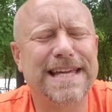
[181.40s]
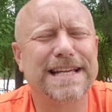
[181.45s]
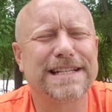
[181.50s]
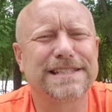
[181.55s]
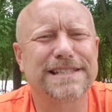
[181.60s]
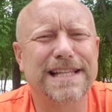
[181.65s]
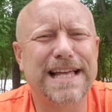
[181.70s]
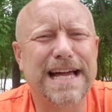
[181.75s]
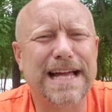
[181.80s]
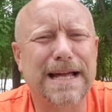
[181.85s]

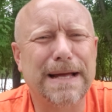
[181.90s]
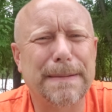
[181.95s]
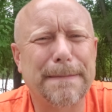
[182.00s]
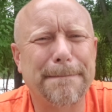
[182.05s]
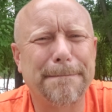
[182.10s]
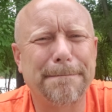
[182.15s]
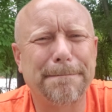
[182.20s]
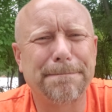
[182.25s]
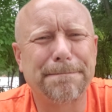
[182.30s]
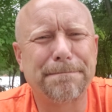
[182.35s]
things like
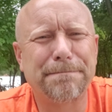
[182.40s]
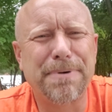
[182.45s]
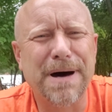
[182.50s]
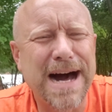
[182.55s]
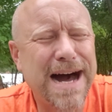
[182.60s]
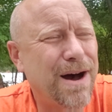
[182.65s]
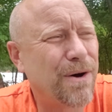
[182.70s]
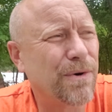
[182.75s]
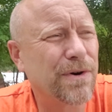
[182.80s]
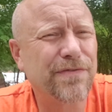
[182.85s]

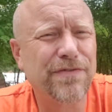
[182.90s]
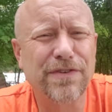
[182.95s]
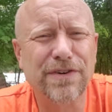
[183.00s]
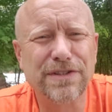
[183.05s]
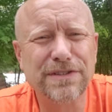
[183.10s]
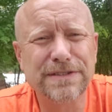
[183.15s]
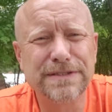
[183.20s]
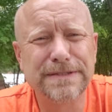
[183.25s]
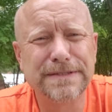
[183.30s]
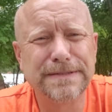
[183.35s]

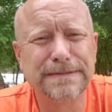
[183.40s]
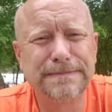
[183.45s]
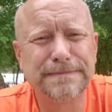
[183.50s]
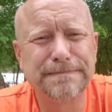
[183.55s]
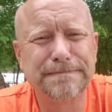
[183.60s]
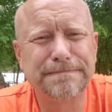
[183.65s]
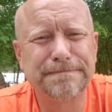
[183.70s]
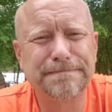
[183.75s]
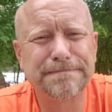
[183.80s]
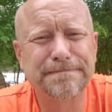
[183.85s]
powerful,
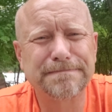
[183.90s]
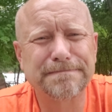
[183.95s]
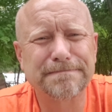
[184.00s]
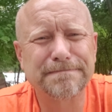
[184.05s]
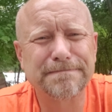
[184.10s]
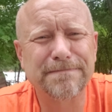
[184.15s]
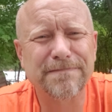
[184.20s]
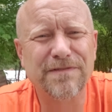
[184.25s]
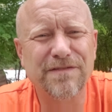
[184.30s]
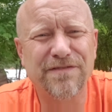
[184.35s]

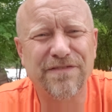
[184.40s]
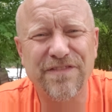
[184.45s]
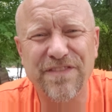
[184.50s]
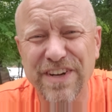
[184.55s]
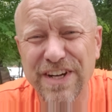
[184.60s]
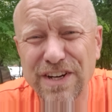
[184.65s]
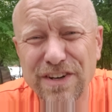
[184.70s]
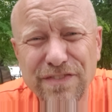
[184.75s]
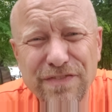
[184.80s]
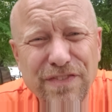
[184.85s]

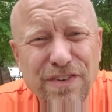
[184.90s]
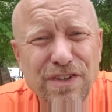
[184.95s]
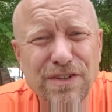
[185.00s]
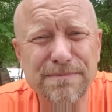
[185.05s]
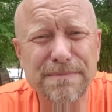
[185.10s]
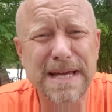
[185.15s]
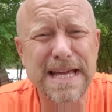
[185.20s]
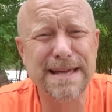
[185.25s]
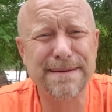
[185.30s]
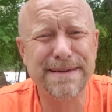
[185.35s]
fearful,
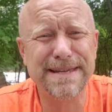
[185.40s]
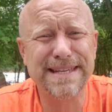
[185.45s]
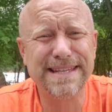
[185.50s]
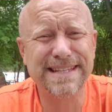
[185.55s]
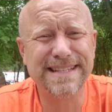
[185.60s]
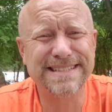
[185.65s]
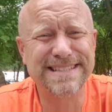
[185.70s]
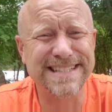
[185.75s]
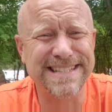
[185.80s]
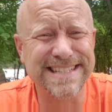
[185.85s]
maybe
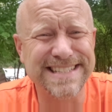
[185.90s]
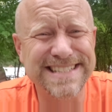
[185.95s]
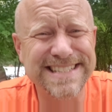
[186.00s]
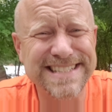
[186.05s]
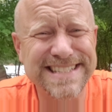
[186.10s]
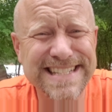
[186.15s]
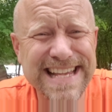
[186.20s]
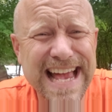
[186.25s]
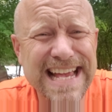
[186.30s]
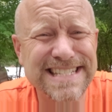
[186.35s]
it's a
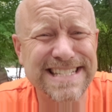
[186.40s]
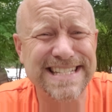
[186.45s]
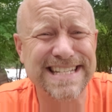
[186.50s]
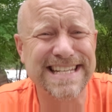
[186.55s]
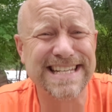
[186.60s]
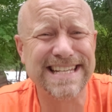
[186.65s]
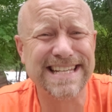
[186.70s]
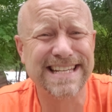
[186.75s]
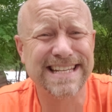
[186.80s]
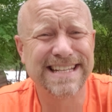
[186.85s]

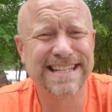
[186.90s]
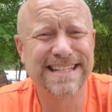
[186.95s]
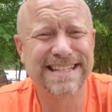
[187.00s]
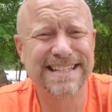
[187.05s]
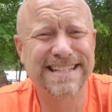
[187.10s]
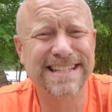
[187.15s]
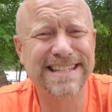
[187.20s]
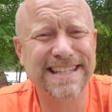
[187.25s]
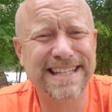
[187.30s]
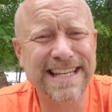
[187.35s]
necessity
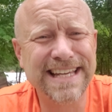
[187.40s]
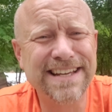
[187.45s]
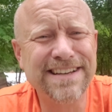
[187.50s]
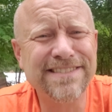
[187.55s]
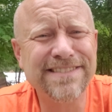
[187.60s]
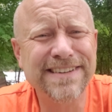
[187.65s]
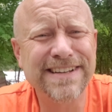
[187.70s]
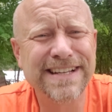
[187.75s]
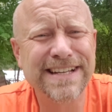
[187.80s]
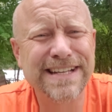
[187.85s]
to
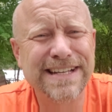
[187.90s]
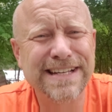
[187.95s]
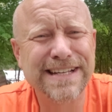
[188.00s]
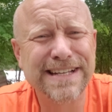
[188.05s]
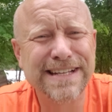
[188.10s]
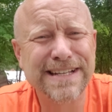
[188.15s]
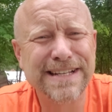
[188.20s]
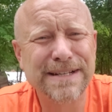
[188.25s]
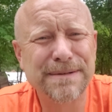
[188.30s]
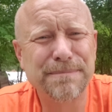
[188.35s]
live,
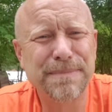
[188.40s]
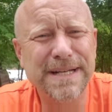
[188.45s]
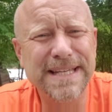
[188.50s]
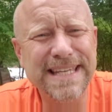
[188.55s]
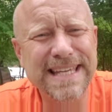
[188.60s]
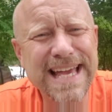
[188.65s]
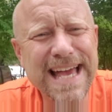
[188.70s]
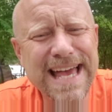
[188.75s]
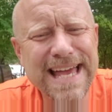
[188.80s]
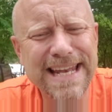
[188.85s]
but
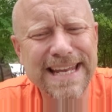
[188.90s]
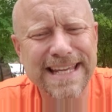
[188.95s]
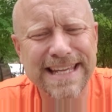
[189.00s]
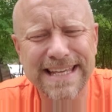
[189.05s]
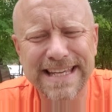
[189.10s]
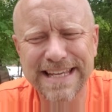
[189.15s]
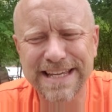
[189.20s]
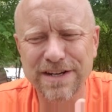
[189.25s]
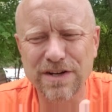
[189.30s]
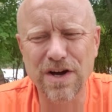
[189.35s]
yet
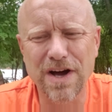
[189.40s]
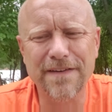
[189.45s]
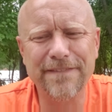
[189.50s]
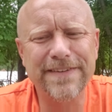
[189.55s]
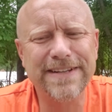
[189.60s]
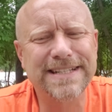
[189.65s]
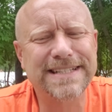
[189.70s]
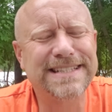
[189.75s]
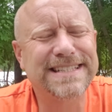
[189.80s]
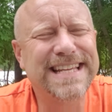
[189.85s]
it can
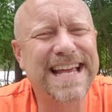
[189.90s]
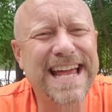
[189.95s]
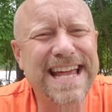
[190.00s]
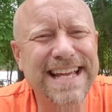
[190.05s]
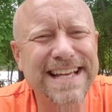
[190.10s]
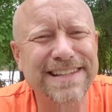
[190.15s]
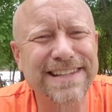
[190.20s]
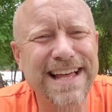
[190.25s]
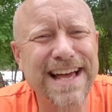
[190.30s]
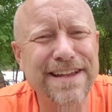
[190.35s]
often
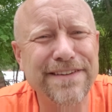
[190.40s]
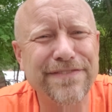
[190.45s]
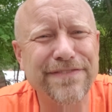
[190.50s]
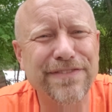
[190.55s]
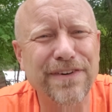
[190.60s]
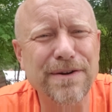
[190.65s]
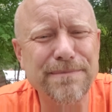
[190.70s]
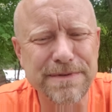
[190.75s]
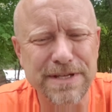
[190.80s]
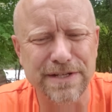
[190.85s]
take a life
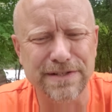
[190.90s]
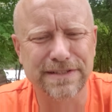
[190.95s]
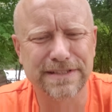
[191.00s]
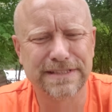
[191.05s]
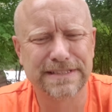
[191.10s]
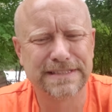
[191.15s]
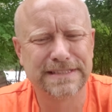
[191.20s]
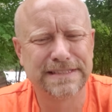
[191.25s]
from you.